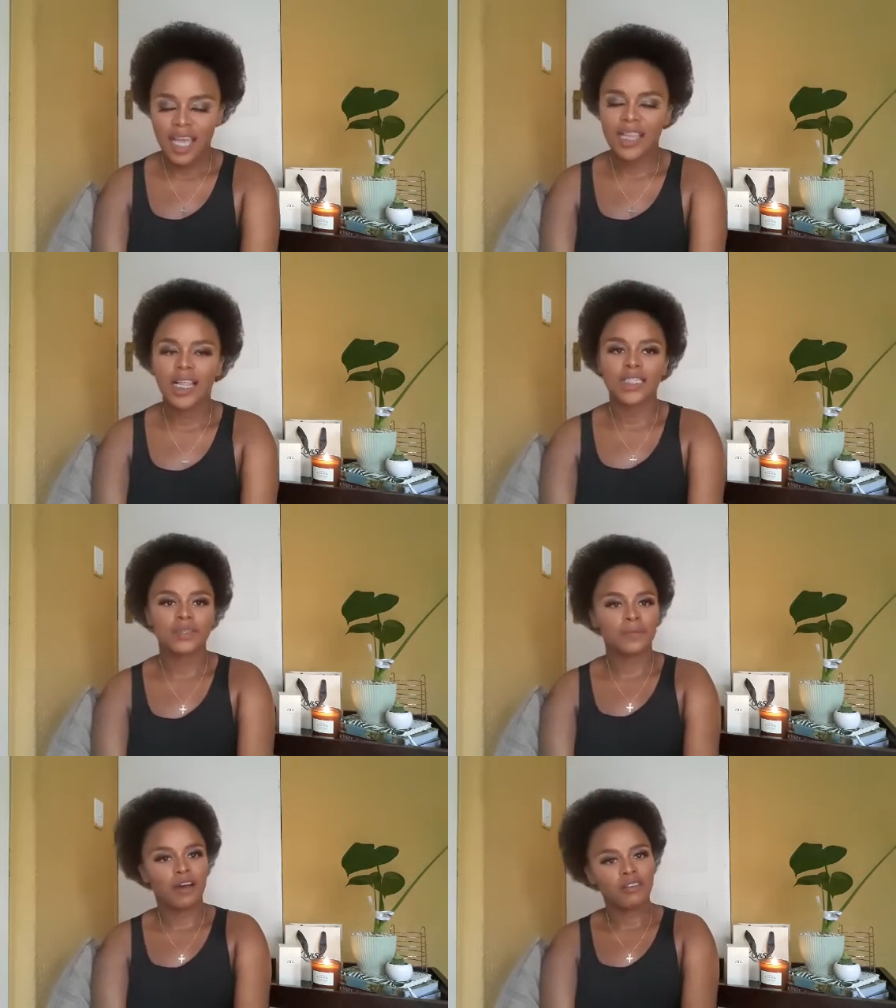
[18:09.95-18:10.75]
and it's
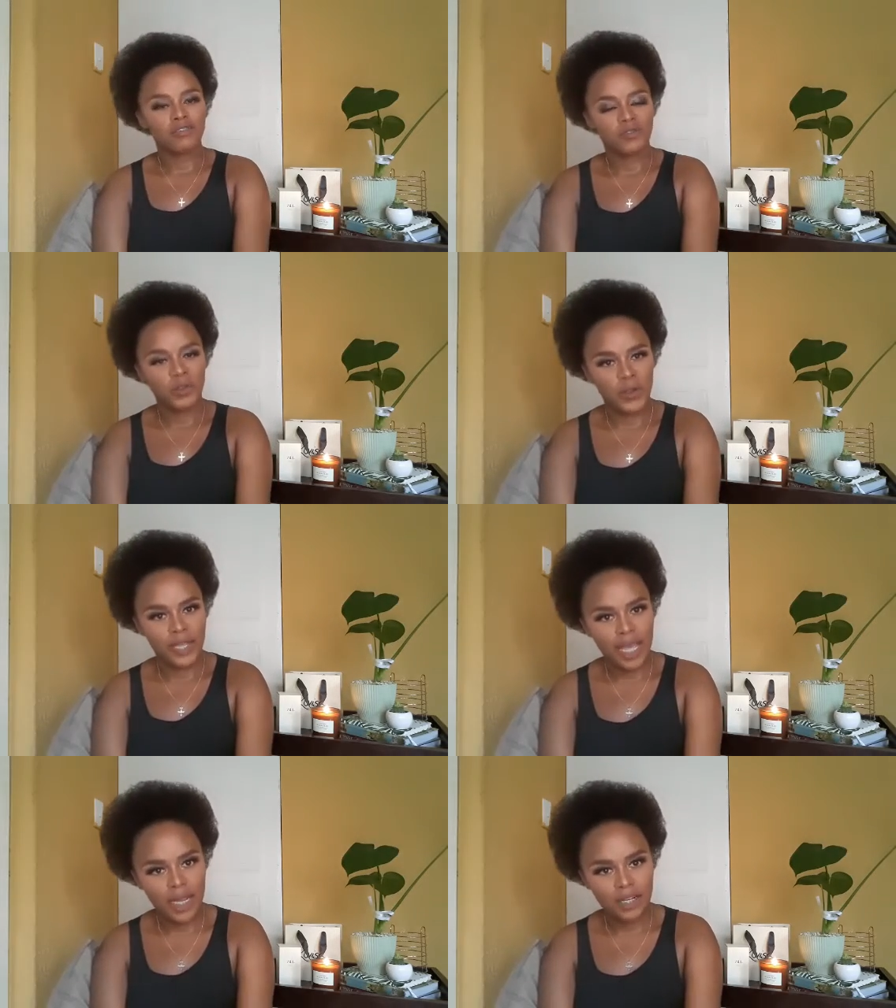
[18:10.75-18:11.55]
a part of
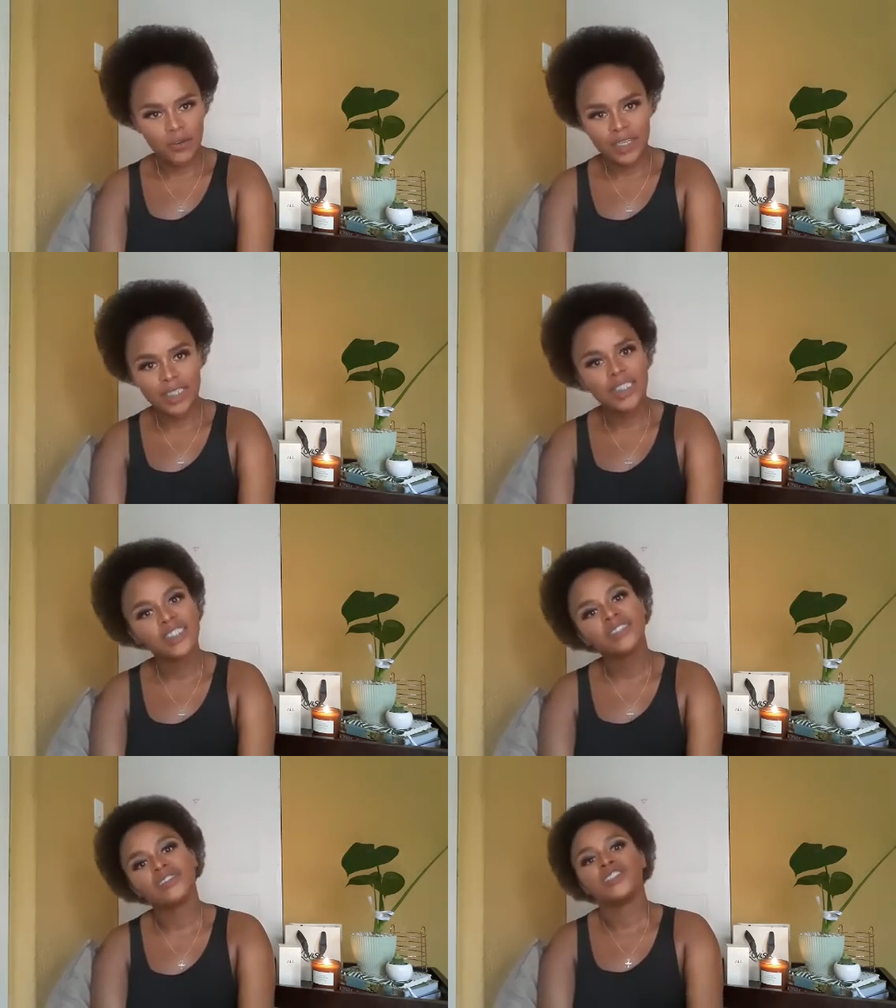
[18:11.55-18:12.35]
growing, and it only
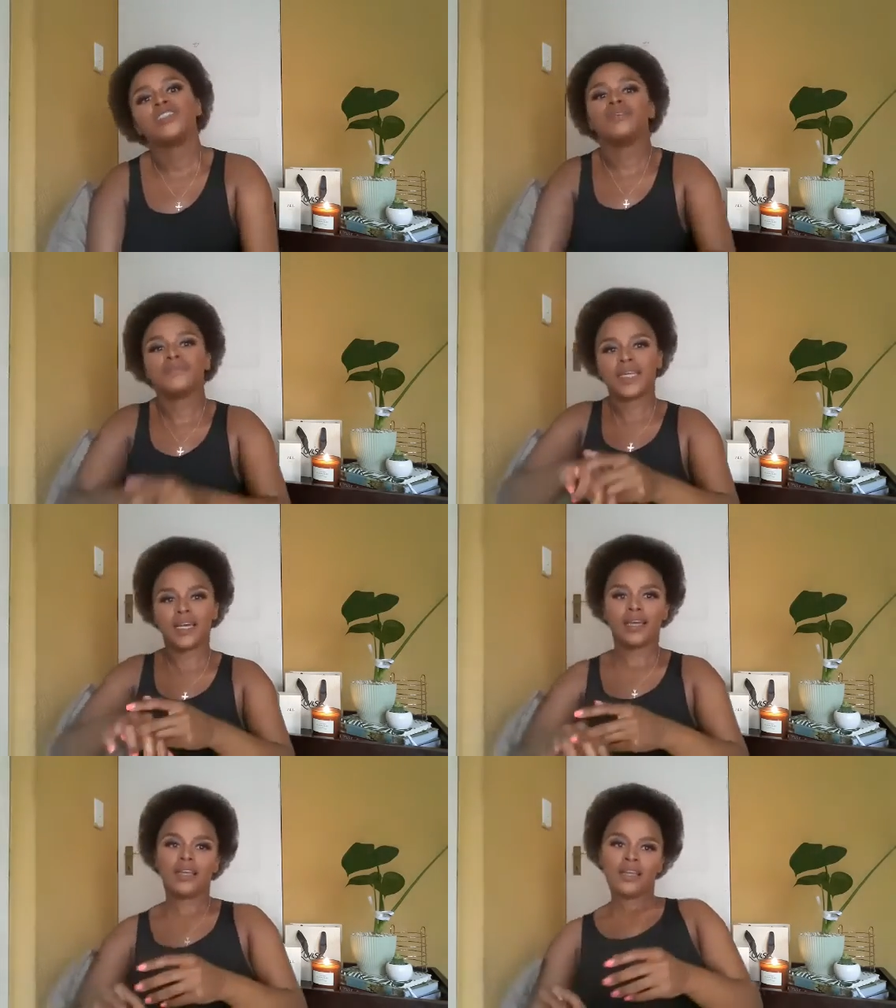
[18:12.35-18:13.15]
teaches you to be better
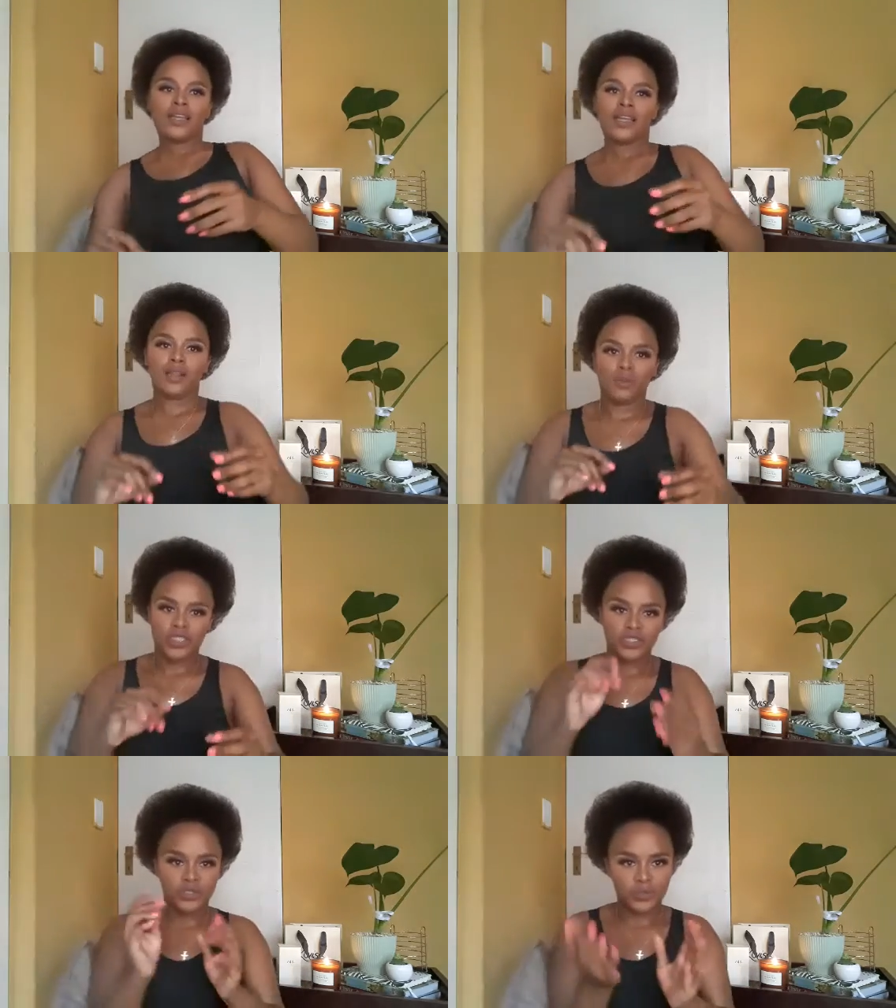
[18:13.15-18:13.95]
in
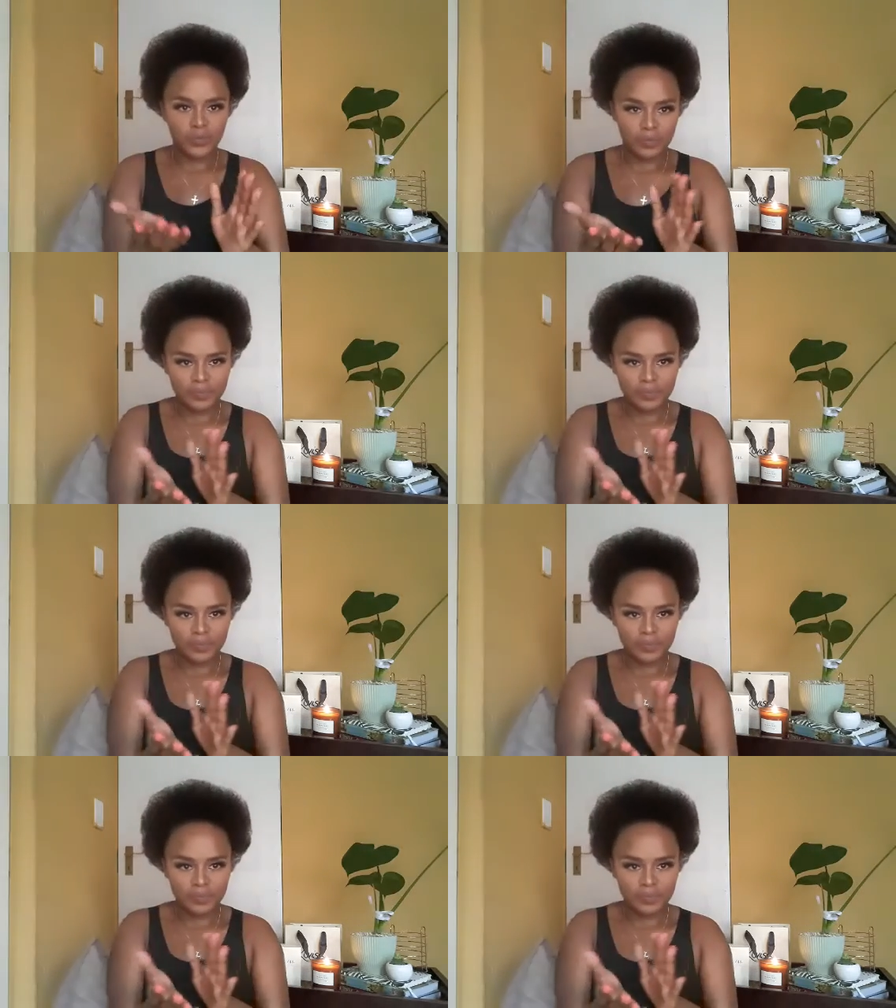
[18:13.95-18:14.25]
what you do.